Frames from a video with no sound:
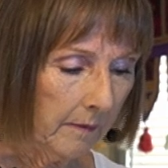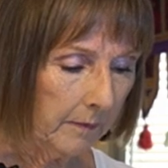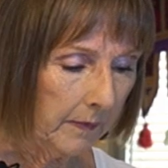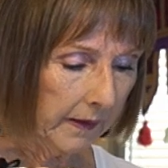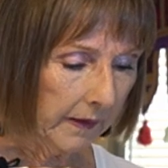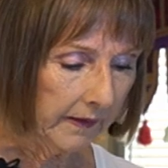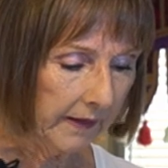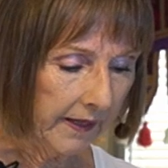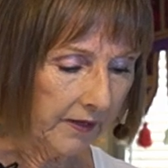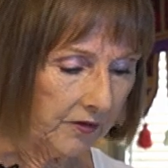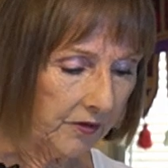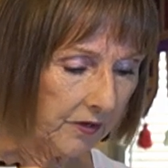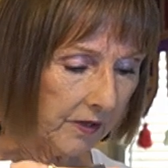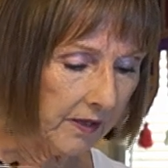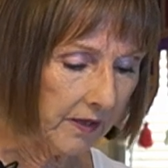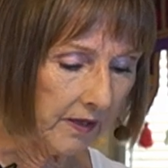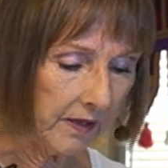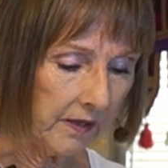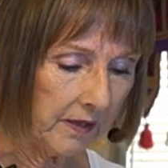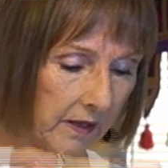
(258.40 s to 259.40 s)
But let's
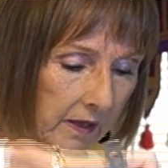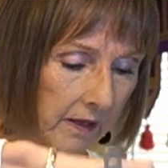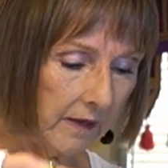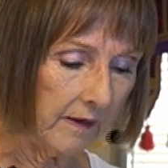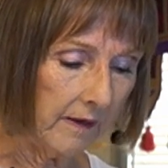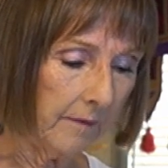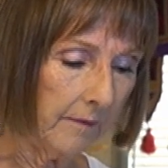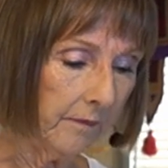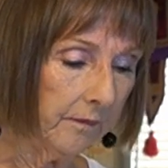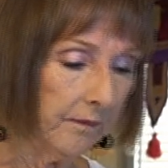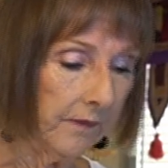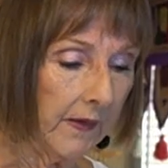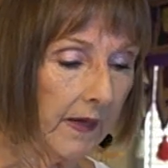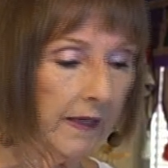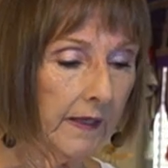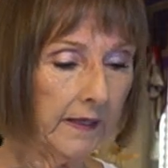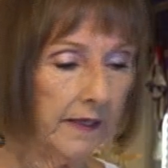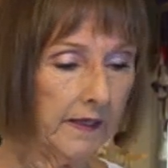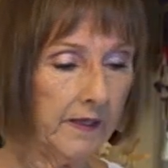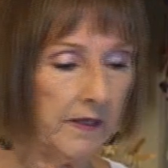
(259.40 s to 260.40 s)
just and
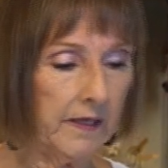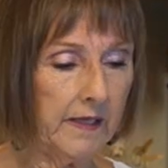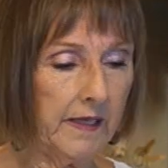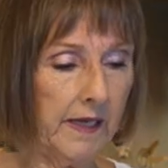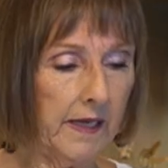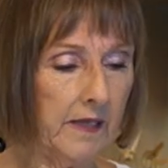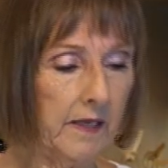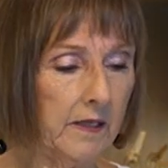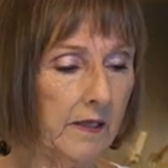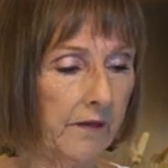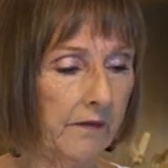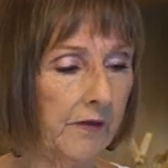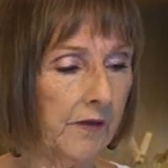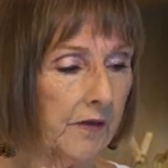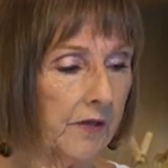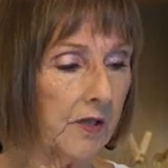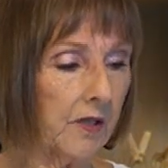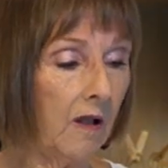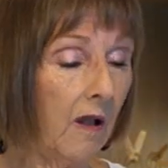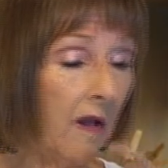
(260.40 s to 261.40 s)
let's taste it for
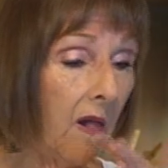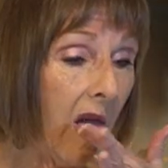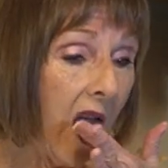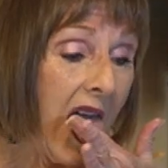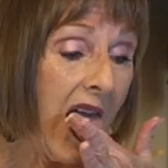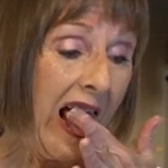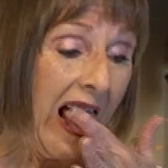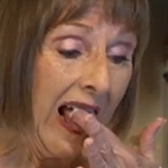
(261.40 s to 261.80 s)
salt.